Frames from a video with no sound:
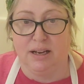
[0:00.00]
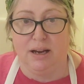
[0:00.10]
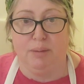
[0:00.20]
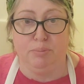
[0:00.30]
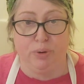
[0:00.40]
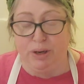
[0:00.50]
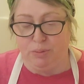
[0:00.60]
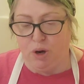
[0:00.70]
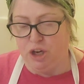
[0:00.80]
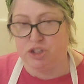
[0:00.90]
um,
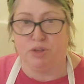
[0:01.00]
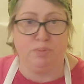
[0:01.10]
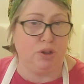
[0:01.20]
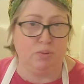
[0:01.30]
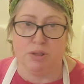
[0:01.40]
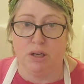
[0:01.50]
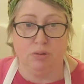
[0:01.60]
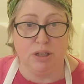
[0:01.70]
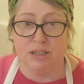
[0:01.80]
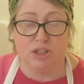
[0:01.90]
pre-wash, but there was no
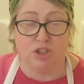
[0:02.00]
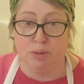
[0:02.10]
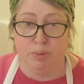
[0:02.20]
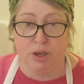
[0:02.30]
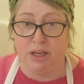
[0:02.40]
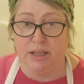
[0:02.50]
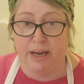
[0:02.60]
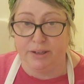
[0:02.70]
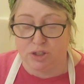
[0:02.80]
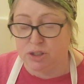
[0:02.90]
conditioner put in
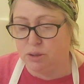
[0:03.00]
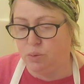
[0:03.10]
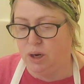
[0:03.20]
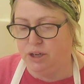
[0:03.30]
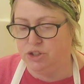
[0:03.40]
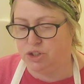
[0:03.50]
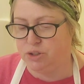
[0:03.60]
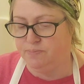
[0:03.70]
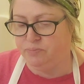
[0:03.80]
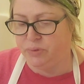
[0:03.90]
there, just the wash.
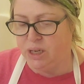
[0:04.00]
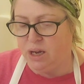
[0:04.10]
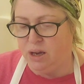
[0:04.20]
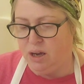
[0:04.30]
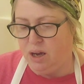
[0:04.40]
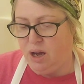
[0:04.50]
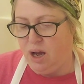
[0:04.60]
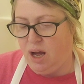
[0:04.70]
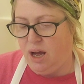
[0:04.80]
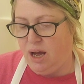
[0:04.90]

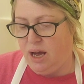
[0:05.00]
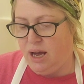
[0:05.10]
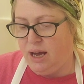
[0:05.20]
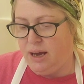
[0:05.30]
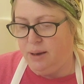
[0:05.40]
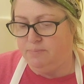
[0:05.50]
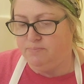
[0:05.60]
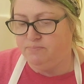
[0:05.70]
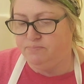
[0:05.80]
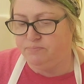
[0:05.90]

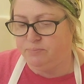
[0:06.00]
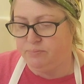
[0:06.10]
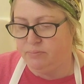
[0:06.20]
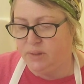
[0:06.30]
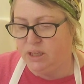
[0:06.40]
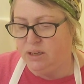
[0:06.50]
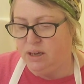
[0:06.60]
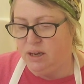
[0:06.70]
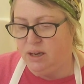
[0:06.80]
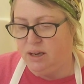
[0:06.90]
Um,
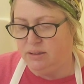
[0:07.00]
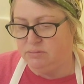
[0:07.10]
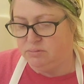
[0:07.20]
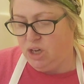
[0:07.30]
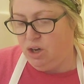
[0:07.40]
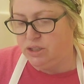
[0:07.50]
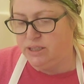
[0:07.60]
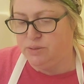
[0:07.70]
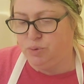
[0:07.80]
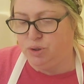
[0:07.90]
the
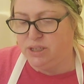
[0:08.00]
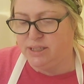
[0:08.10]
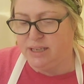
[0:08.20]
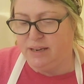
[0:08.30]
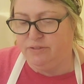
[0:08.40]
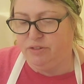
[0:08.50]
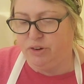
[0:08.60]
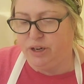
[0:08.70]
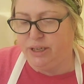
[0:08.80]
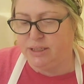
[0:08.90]
hottest water safe for
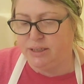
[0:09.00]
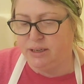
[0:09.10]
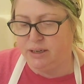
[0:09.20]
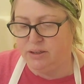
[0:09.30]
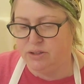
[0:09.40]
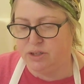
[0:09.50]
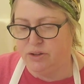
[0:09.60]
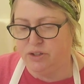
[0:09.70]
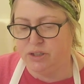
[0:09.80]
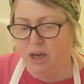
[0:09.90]
it.
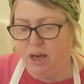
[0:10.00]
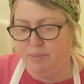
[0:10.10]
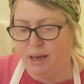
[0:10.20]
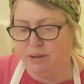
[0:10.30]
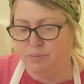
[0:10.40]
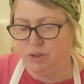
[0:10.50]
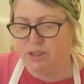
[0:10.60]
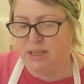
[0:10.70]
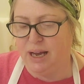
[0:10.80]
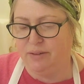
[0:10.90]
The dye bath
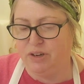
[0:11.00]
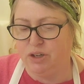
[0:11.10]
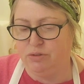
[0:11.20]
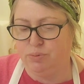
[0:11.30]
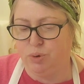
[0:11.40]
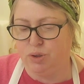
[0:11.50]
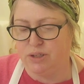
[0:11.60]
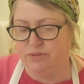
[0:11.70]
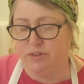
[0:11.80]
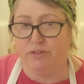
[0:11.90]
must have enough
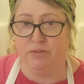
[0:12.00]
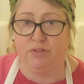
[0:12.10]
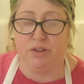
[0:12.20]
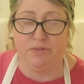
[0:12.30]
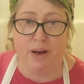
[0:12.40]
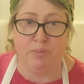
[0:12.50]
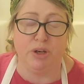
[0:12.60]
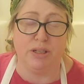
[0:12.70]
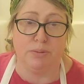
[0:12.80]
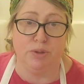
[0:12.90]
water for, for the
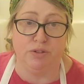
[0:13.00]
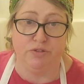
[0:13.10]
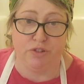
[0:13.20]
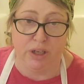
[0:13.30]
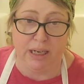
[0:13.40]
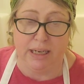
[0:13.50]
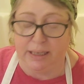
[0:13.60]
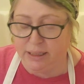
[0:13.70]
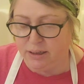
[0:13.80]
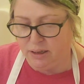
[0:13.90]
fabric to move
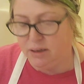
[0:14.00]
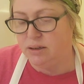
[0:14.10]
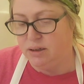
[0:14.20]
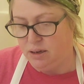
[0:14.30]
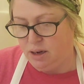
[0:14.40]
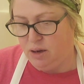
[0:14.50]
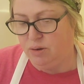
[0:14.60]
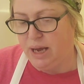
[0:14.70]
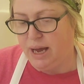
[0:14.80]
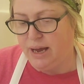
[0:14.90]
freely.
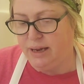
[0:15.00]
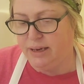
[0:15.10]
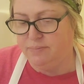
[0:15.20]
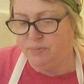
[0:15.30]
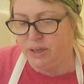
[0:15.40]
Okay.